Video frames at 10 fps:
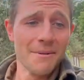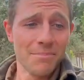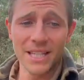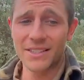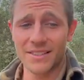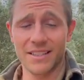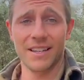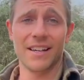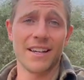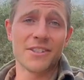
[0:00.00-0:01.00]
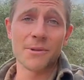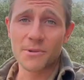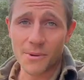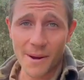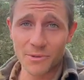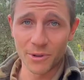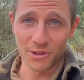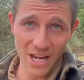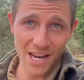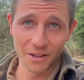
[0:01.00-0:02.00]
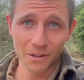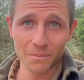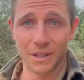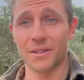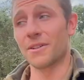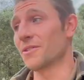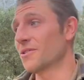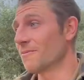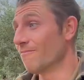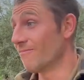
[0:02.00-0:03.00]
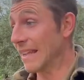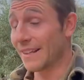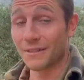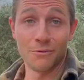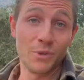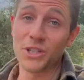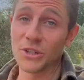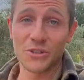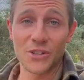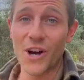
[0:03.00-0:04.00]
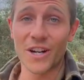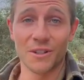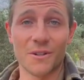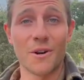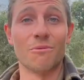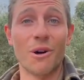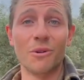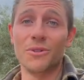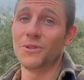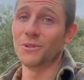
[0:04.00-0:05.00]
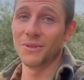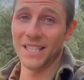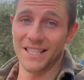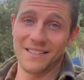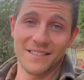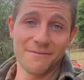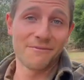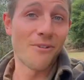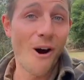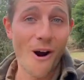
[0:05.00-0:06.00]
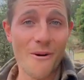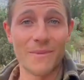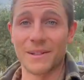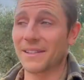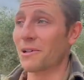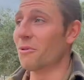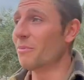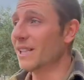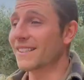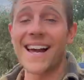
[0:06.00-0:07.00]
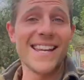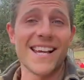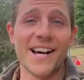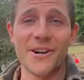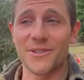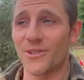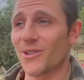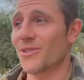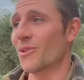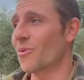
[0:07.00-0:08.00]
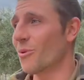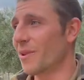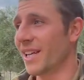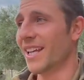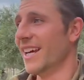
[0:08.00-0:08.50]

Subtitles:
please subscribe to your channel, because we just started on our road to this farm. There will be tiny houses, there will be